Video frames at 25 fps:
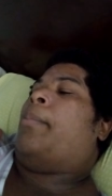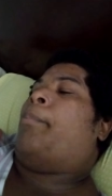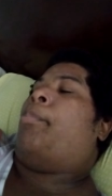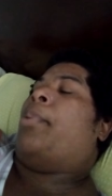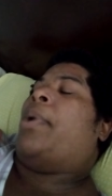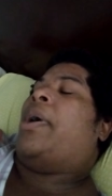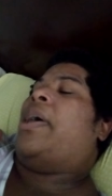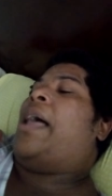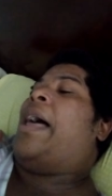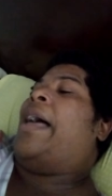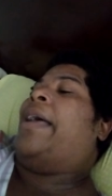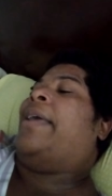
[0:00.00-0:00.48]

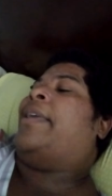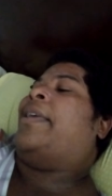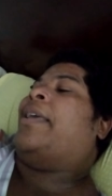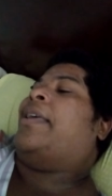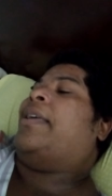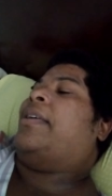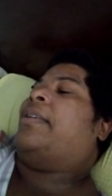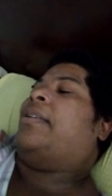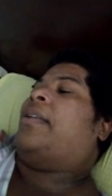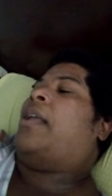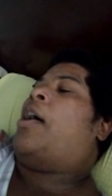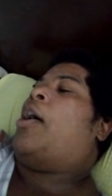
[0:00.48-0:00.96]
But I
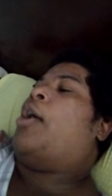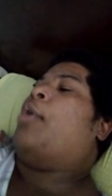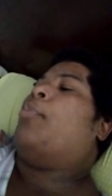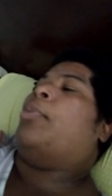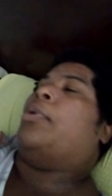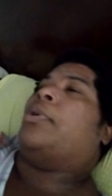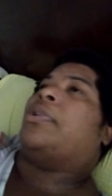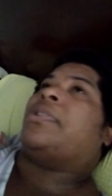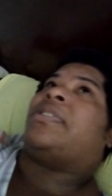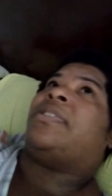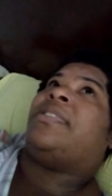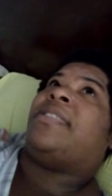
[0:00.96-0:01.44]
get
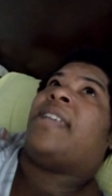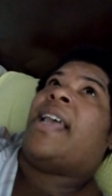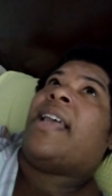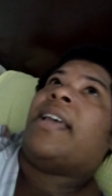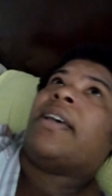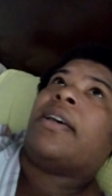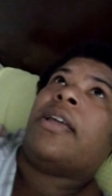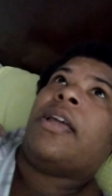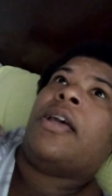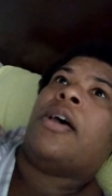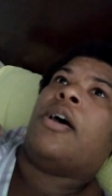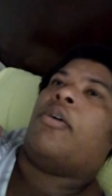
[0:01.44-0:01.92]
almost
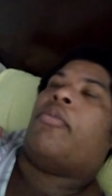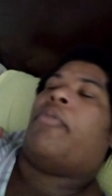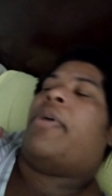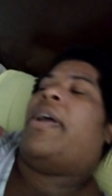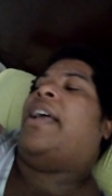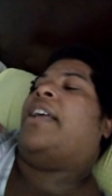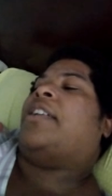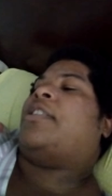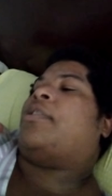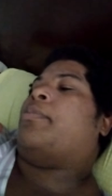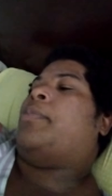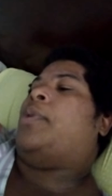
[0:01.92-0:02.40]
daily
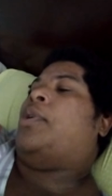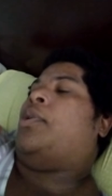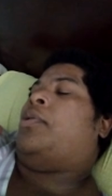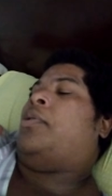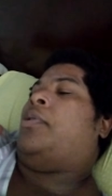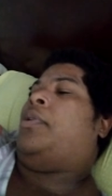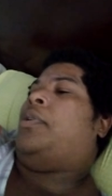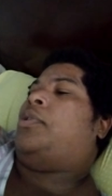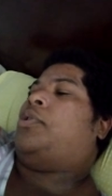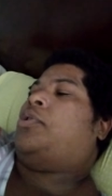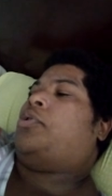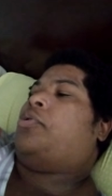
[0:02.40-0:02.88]
harassment
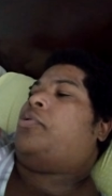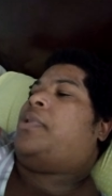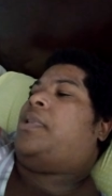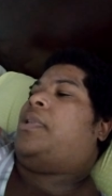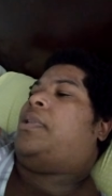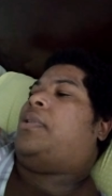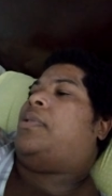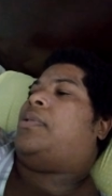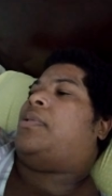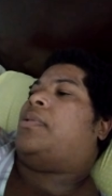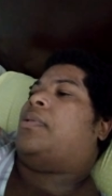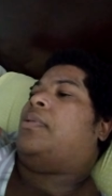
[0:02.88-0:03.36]
on the
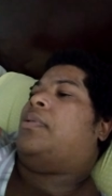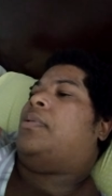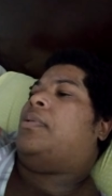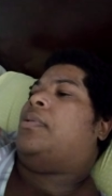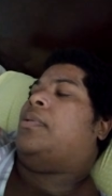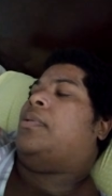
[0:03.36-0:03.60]
streets.